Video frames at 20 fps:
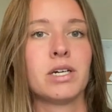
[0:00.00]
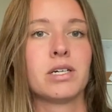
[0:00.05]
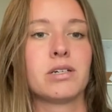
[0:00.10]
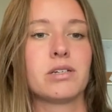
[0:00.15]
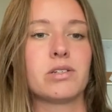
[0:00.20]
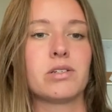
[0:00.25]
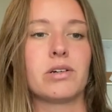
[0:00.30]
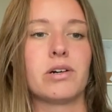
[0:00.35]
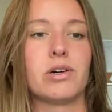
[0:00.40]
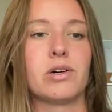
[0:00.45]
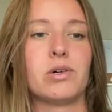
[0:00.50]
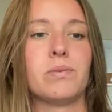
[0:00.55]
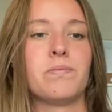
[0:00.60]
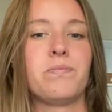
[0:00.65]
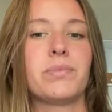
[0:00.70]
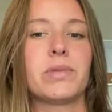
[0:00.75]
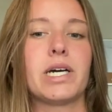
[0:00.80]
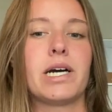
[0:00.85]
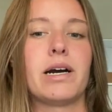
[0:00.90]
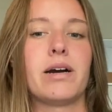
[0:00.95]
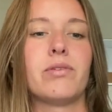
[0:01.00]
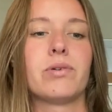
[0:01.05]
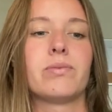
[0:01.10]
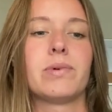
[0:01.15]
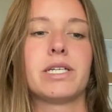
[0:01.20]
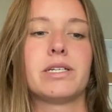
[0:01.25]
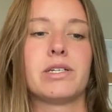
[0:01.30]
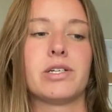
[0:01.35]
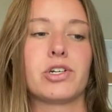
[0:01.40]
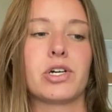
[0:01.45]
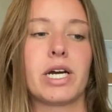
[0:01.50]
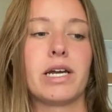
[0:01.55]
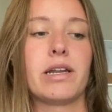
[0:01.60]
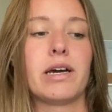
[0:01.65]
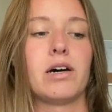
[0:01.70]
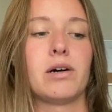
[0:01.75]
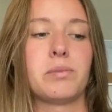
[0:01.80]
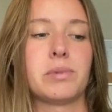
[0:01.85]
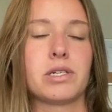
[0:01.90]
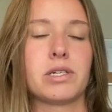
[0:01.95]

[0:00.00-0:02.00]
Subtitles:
So I would want to try and help